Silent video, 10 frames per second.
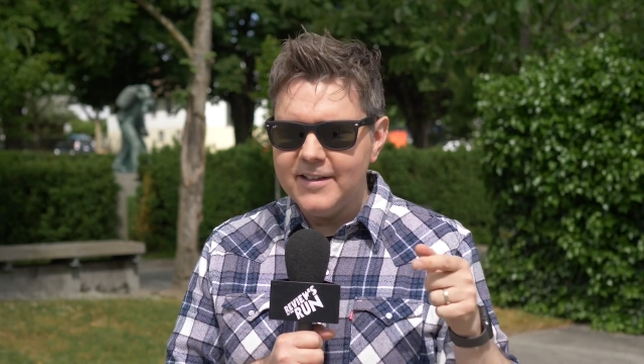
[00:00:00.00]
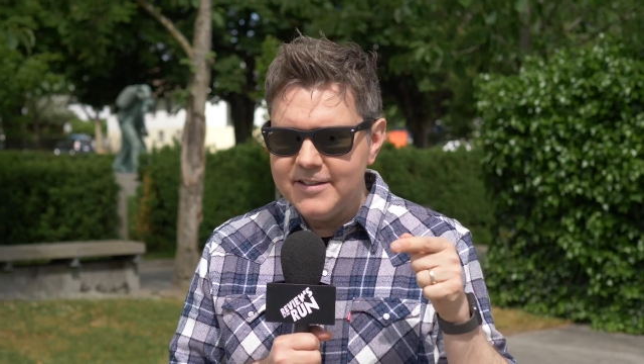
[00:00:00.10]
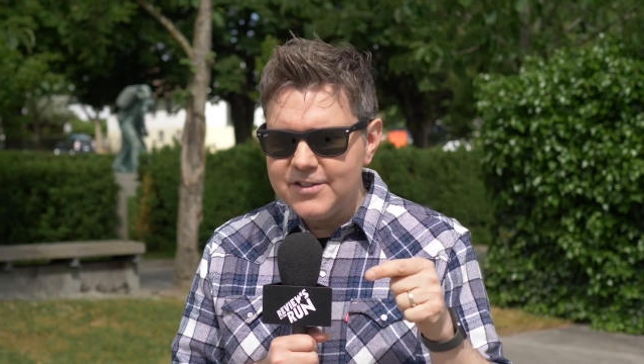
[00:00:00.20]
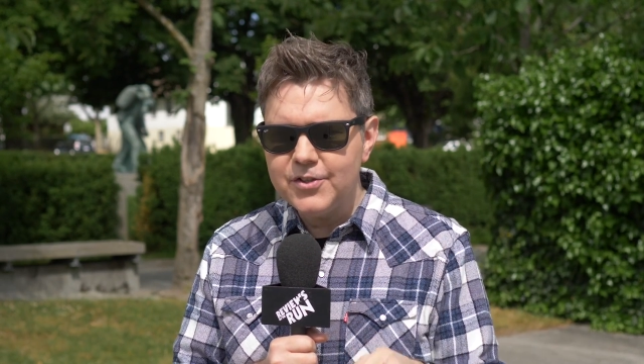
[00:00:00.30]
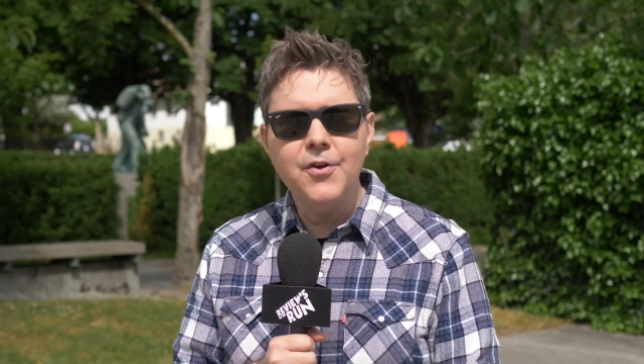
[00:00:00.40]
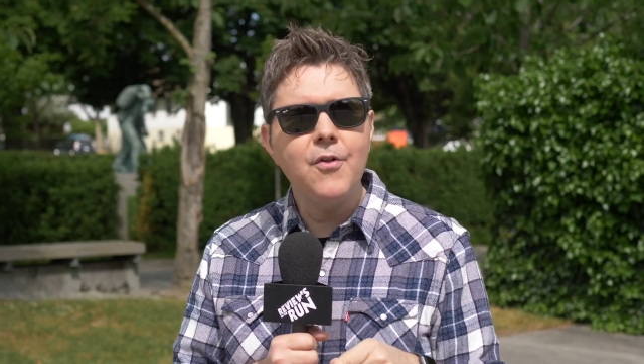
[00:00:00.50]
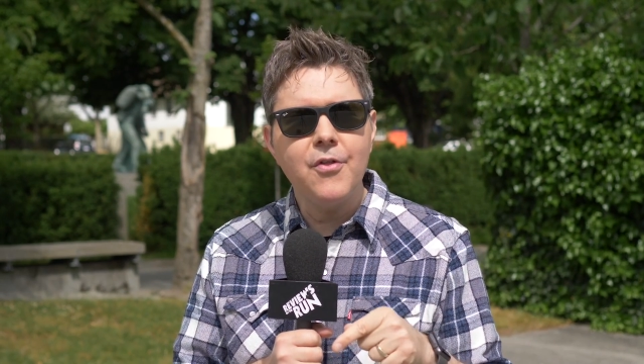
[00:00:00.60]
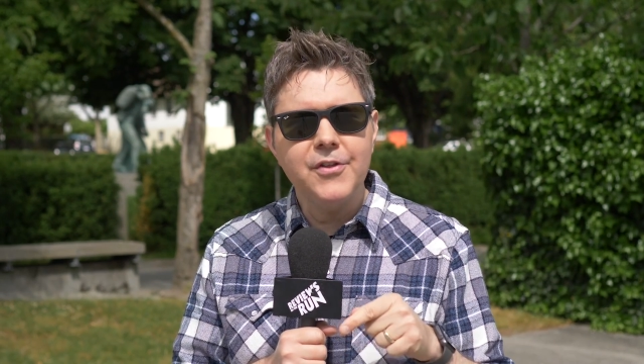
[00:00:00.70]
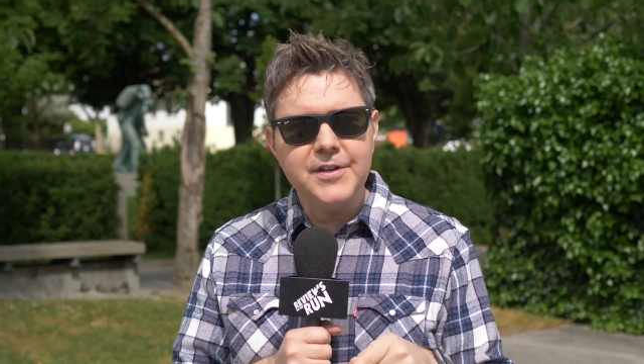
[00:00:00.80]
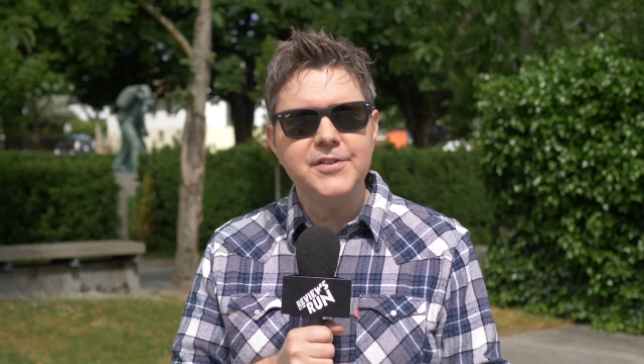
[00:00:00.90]
until
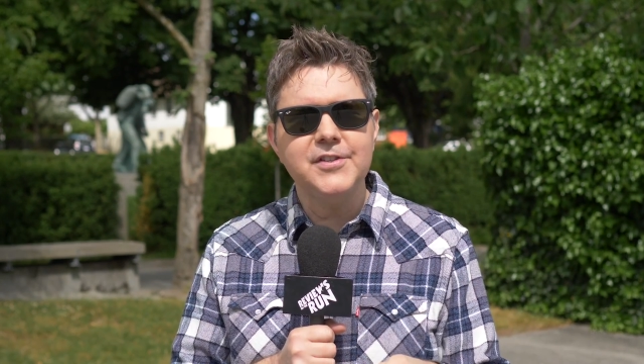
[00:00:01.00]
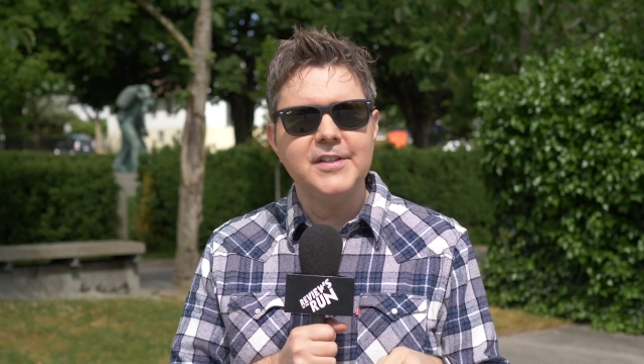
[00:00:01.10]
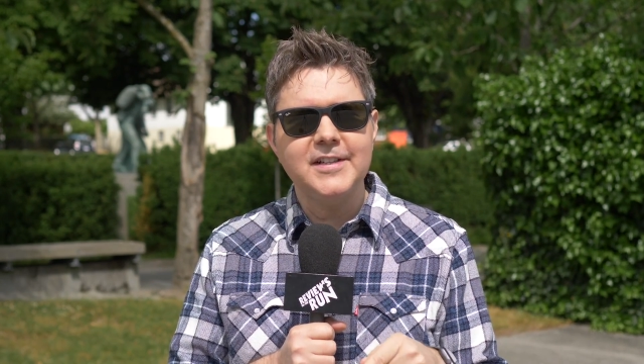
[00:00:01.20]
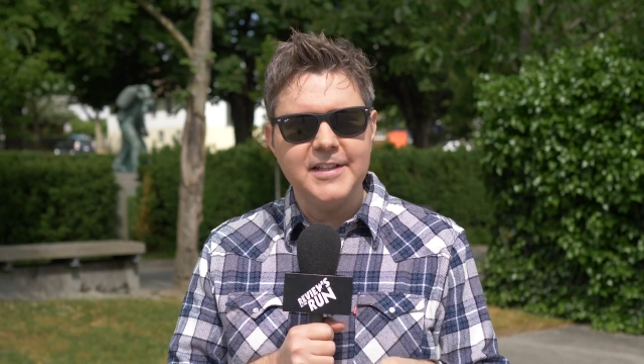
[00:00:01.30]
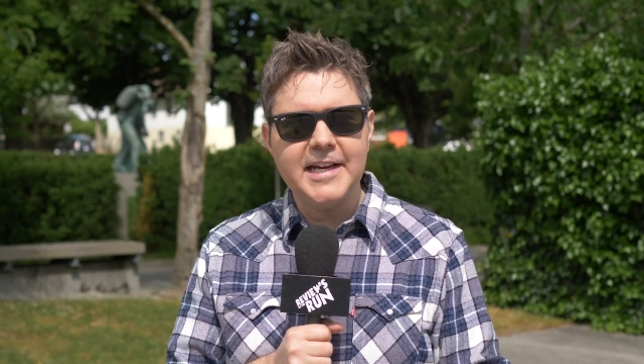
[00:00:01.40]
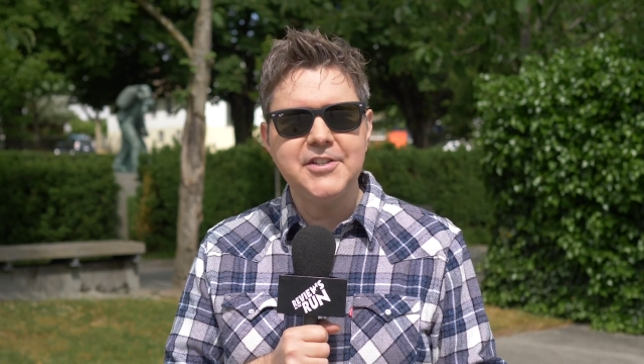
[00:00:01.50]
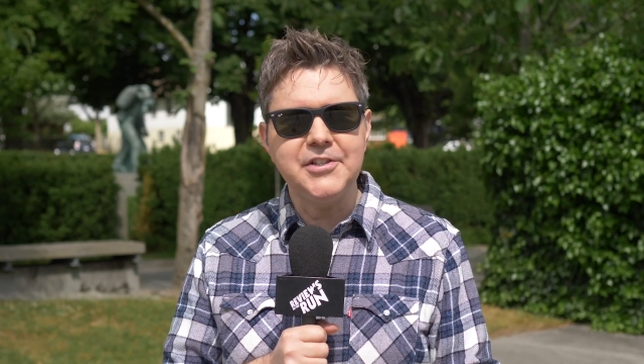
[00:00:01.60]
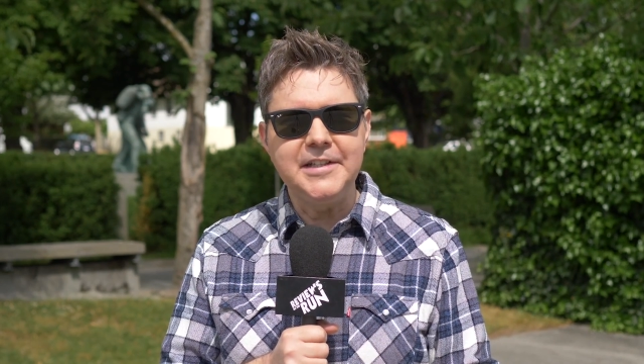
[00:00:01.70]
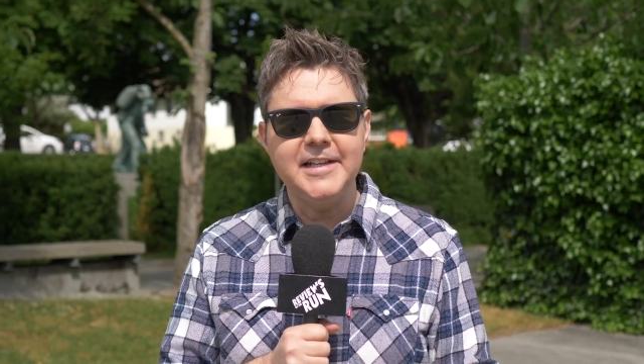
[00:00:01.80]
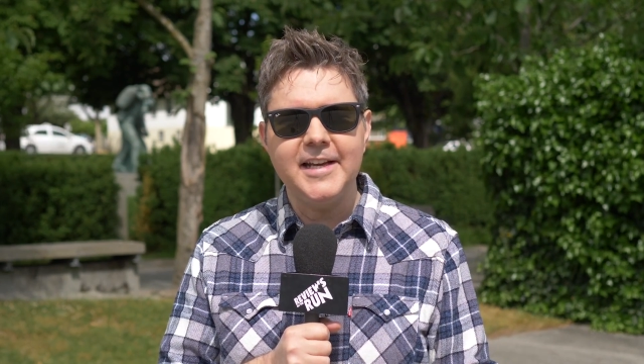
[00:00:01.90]
this collection.